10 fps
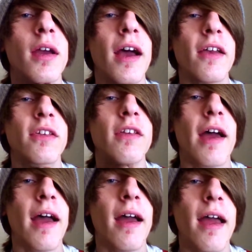as
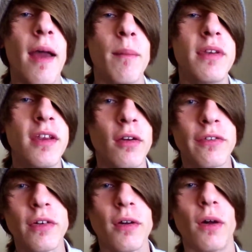empty or
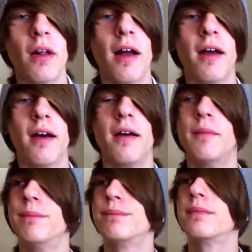full.
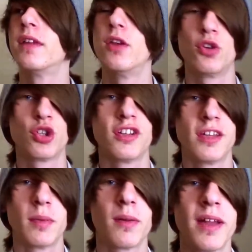Um, usually
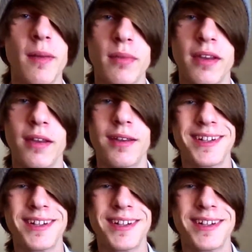typically empty.